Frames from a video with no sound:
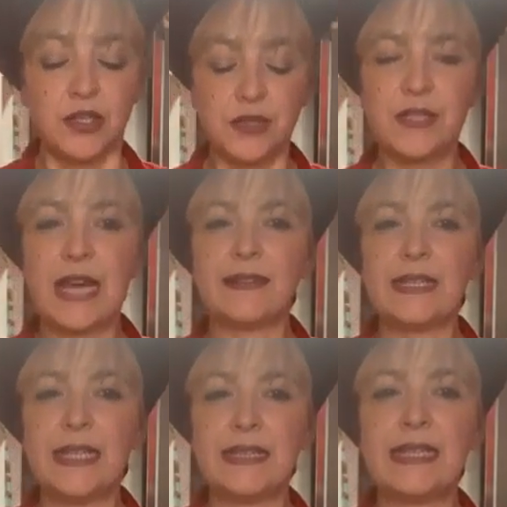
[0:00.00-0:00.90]
do
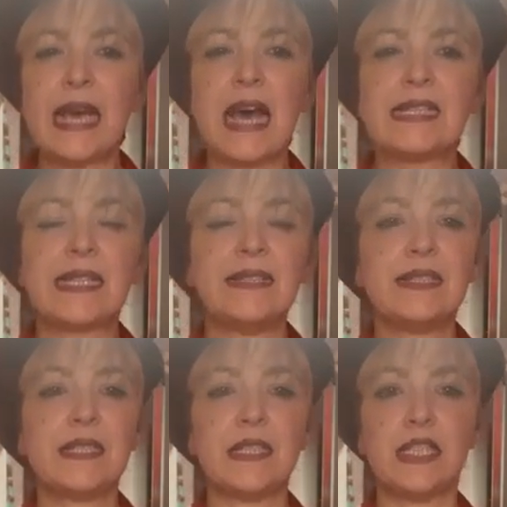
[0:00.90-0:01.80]
that it
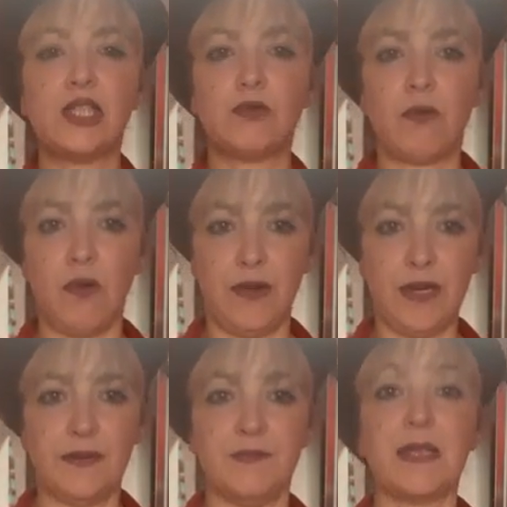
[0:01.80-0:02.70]
doesn't destroy.